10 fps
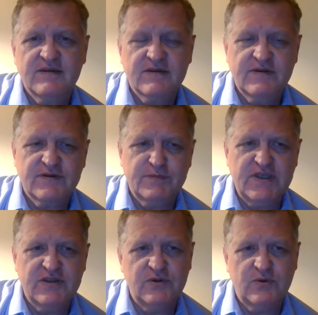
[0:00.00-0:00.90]
This could be
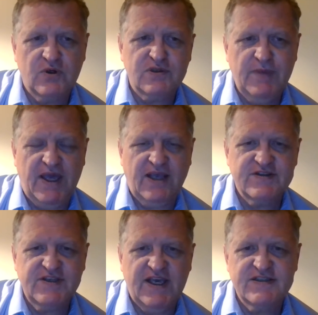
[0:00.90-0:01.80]
to do or to make, in
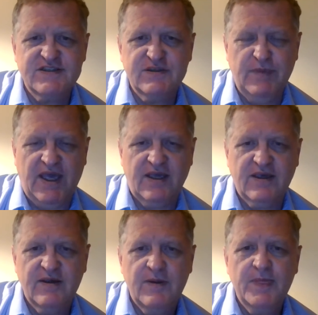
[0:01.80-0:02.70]
this case, to make.
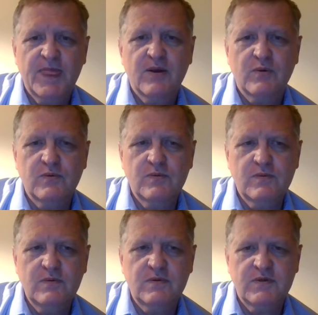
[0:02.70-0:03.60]
A,